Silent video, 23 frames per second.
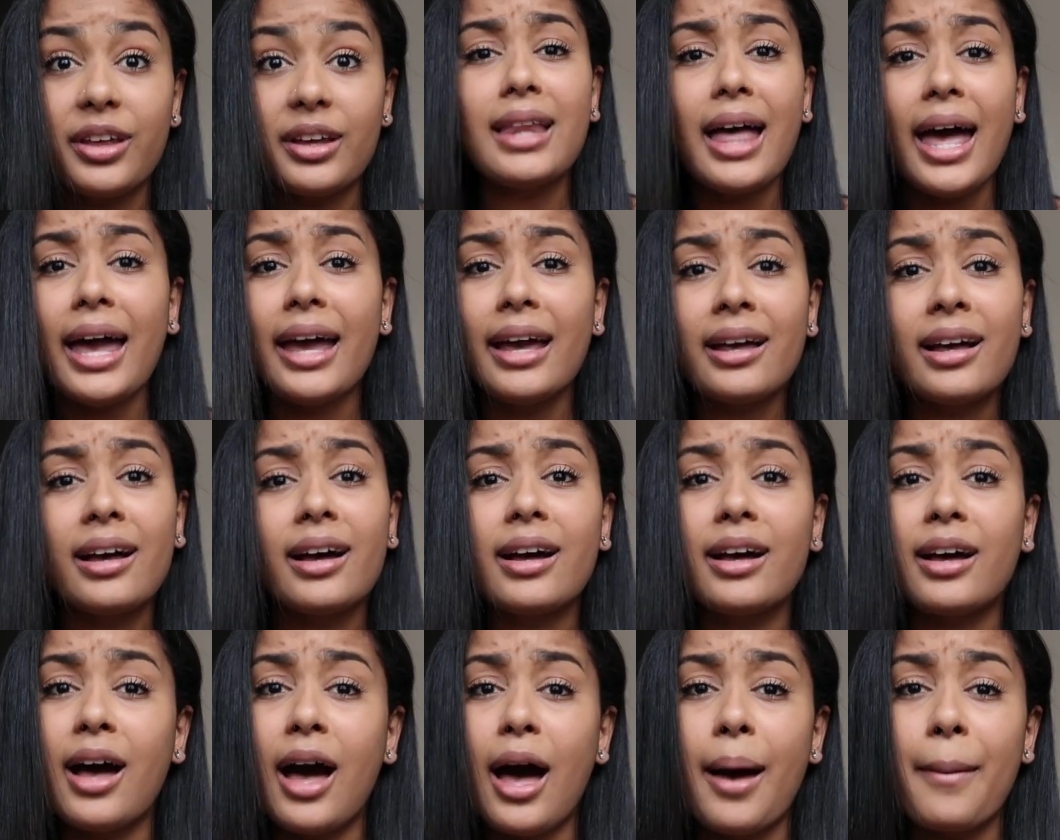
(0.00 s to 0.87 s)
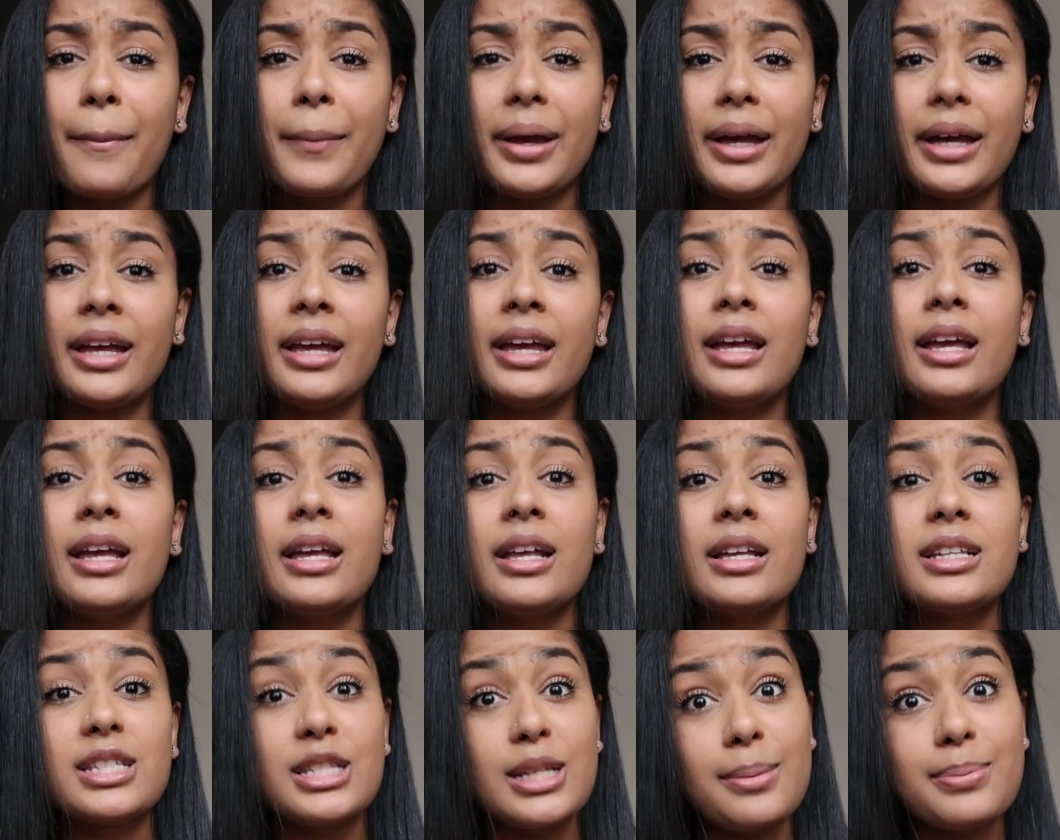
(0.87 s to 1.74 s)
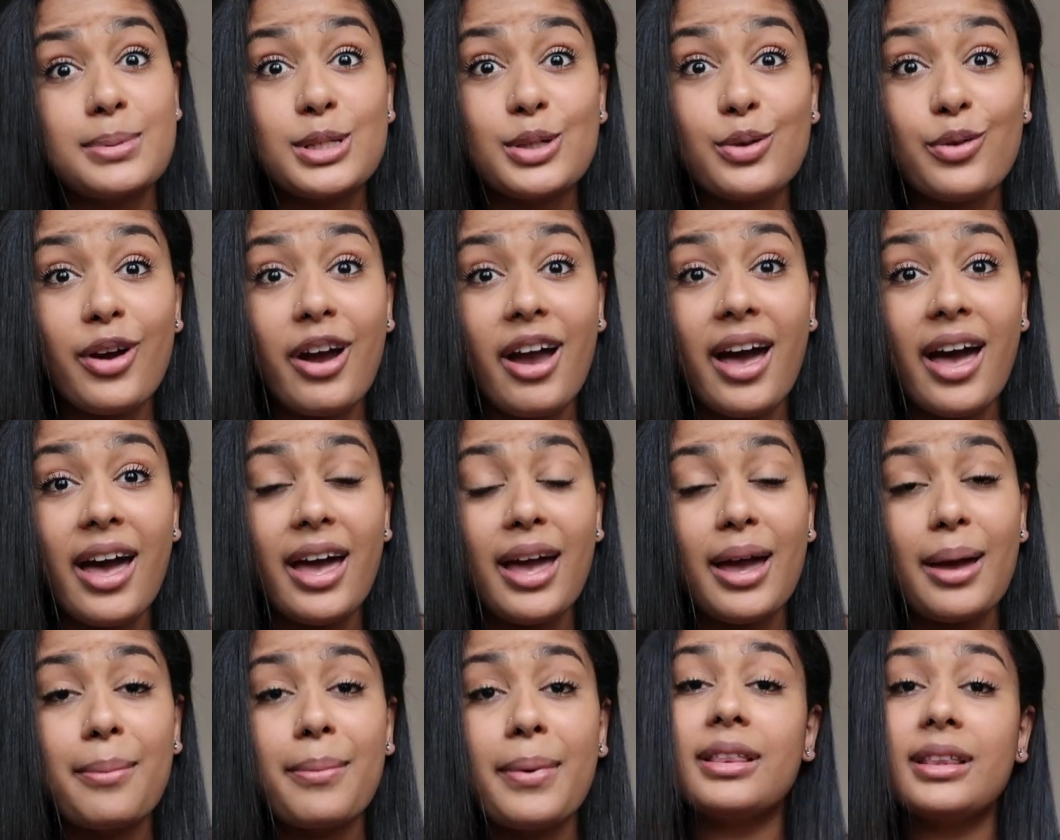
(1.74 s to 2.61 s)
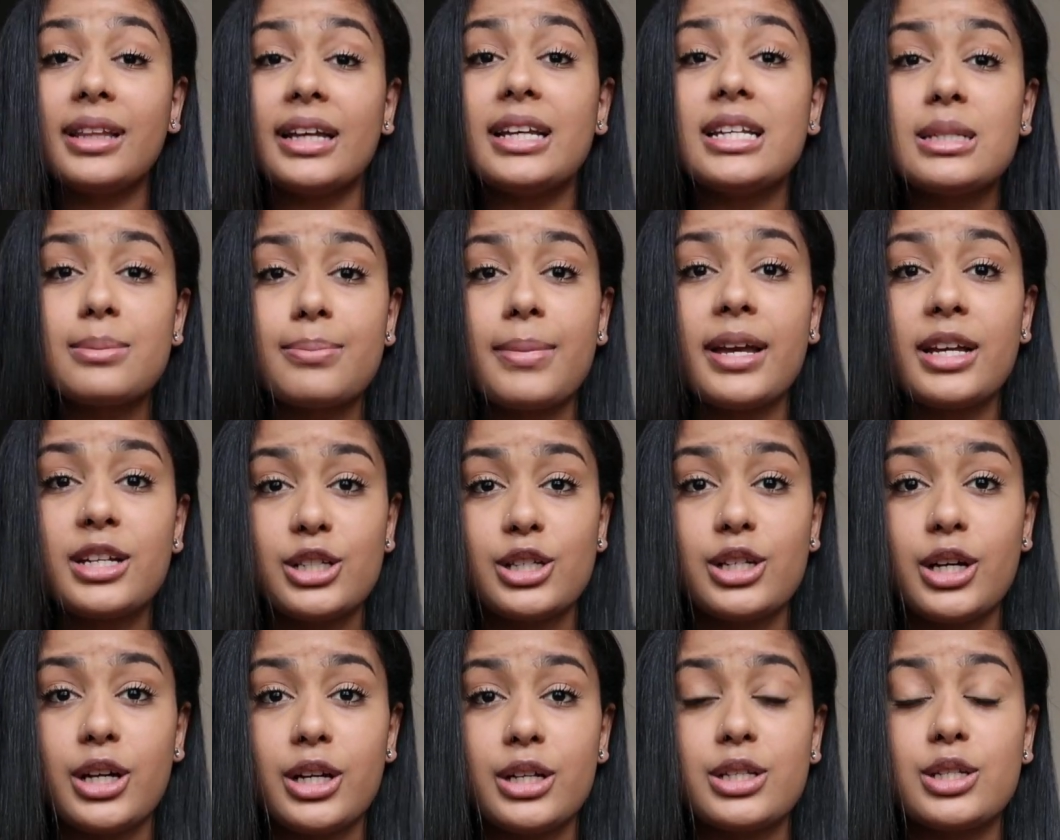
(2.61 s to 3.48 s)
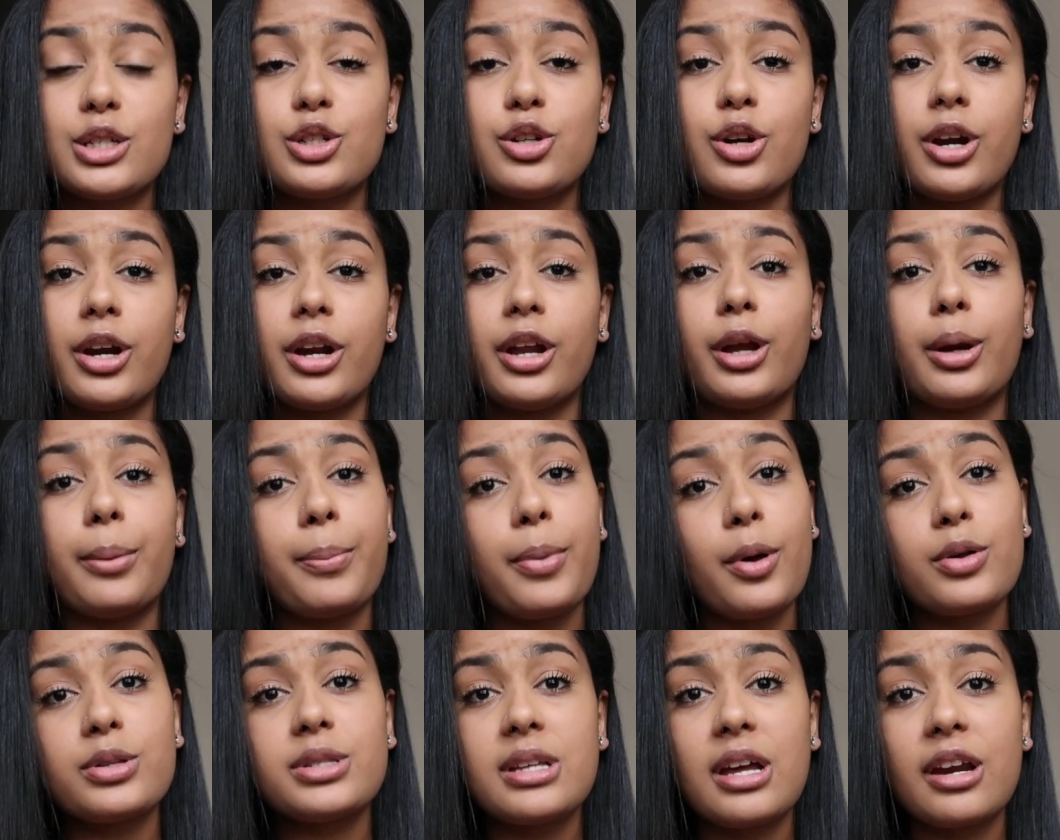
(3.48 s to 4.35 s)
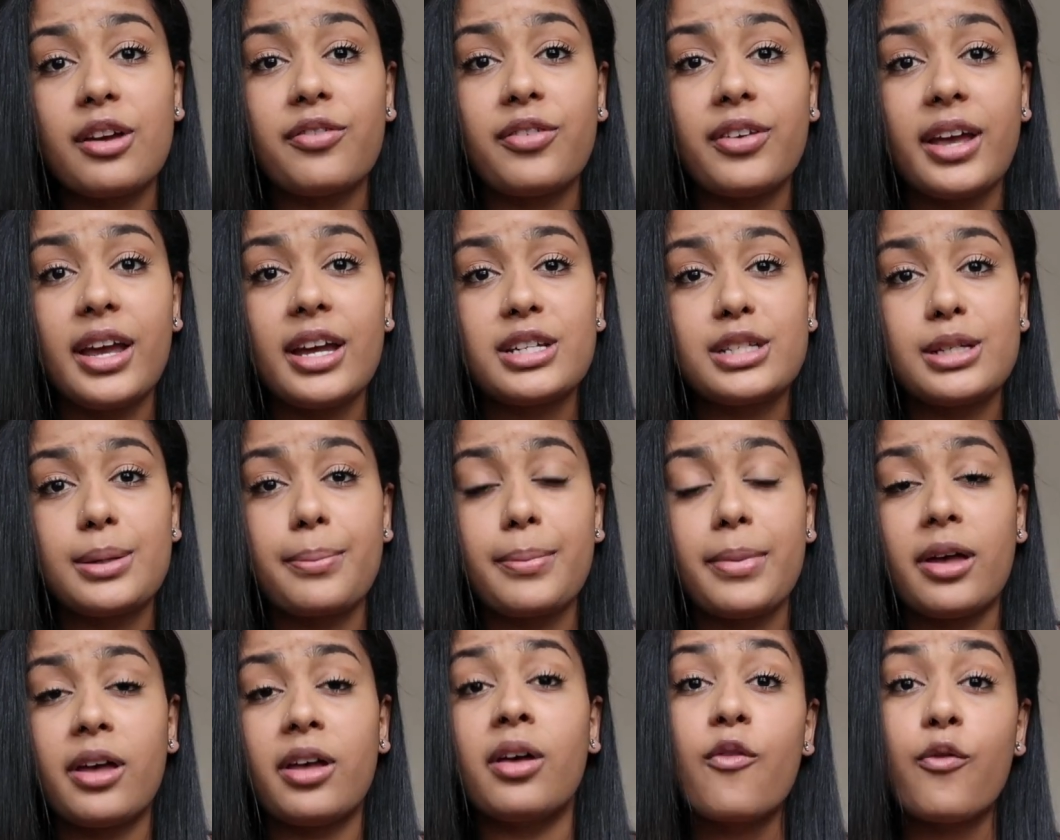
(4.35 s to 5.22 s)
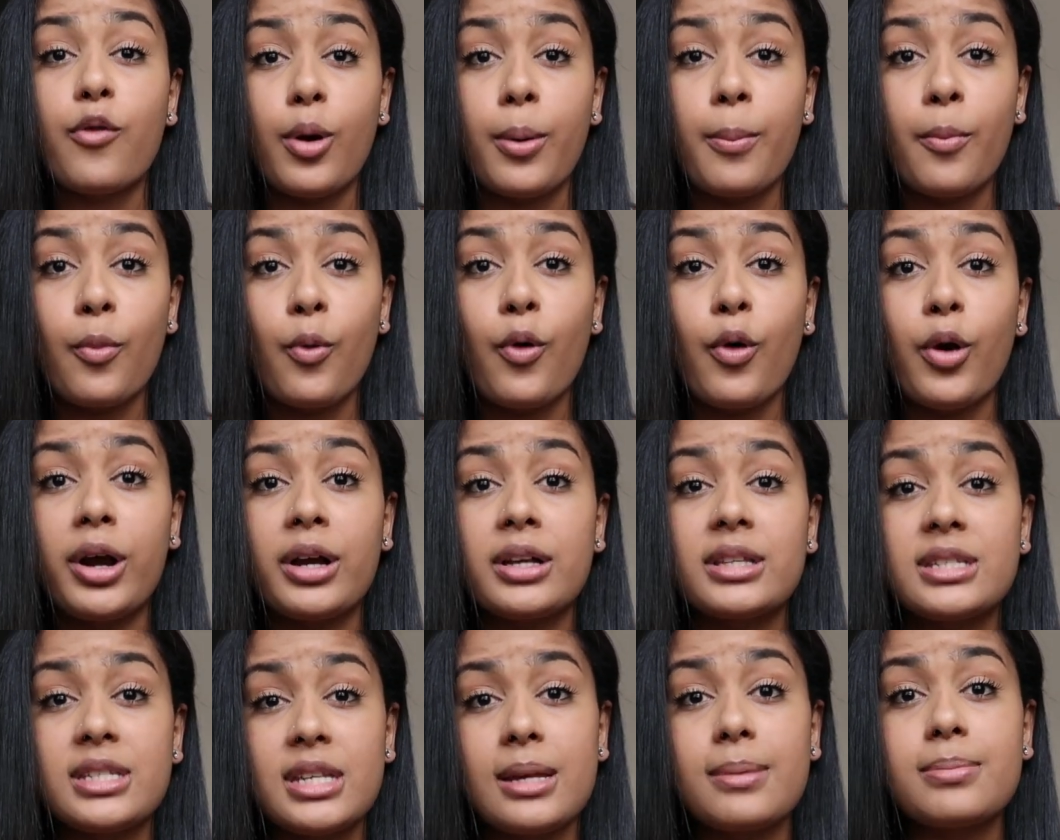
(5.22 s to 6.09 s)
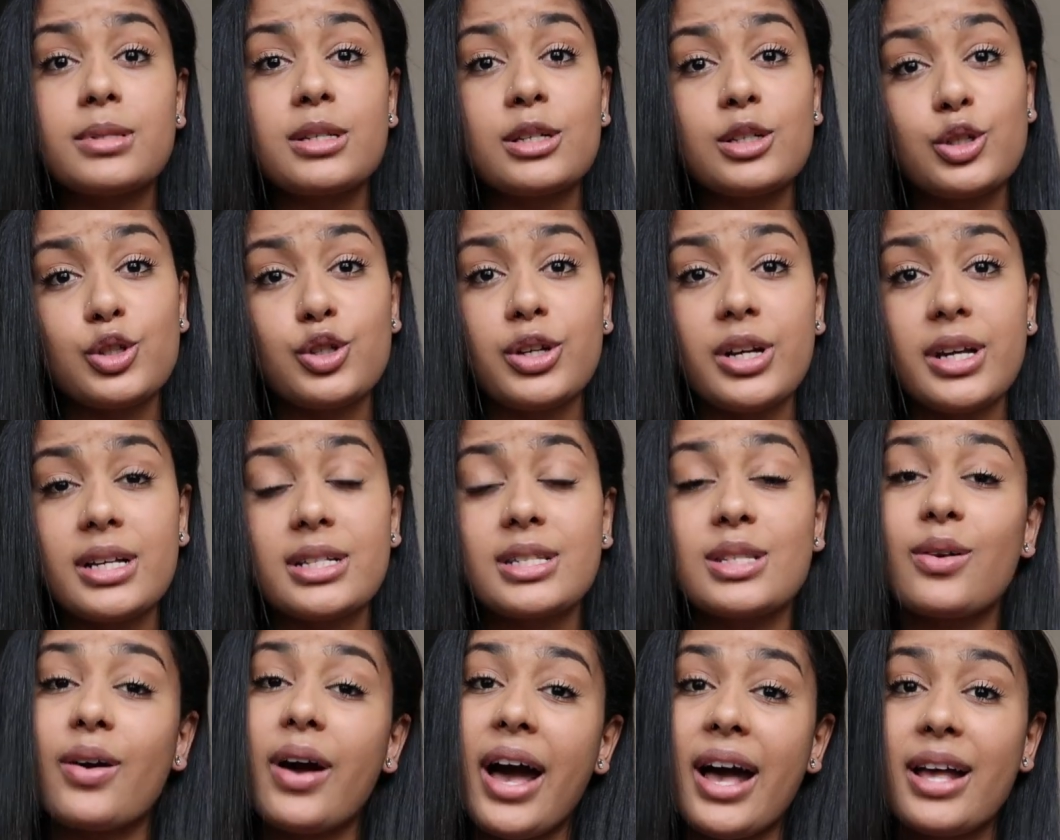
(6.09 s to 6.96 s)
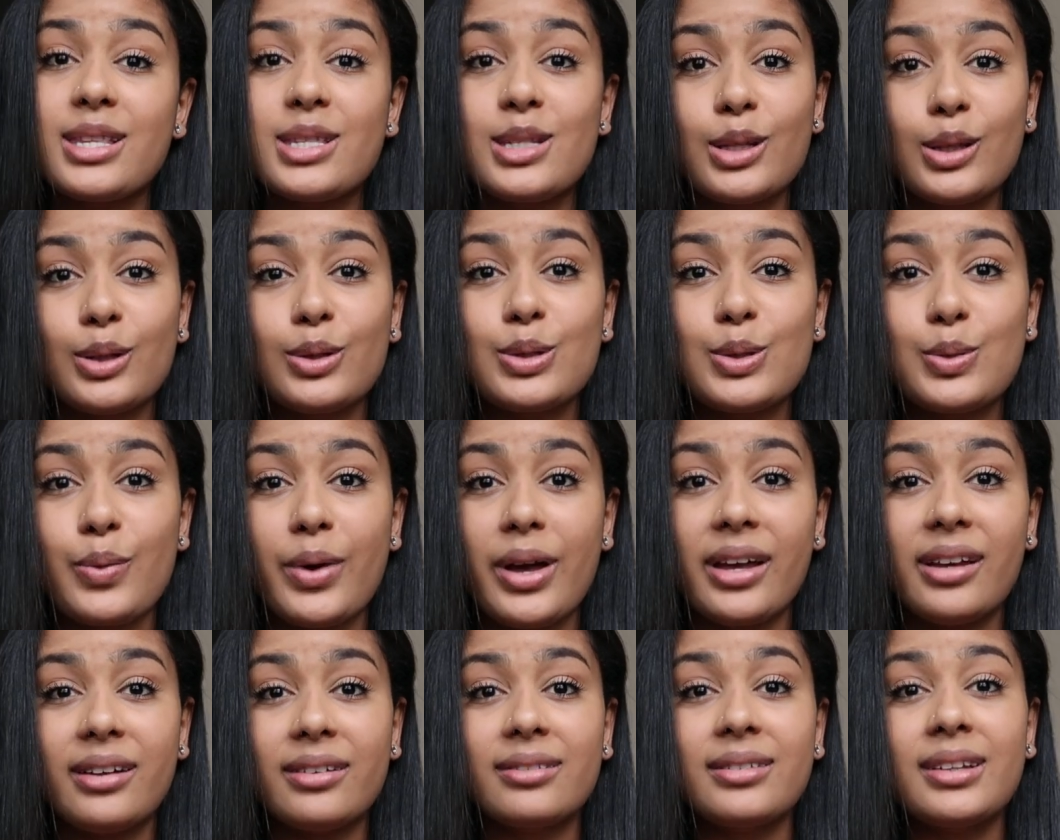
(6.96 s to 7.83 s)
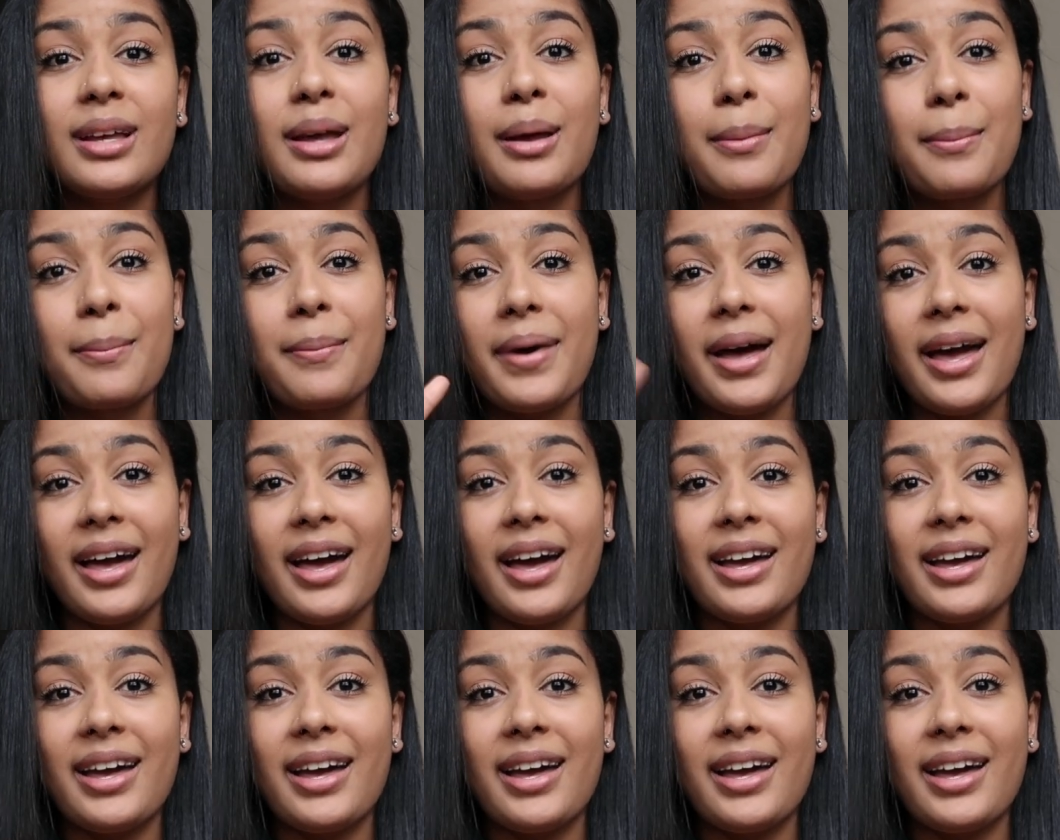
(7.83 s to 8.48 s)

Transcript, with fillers: Like, comment, subscribe. Please make sure to turn on your post notification bell for more tips and tricks on how to lose weight. Bye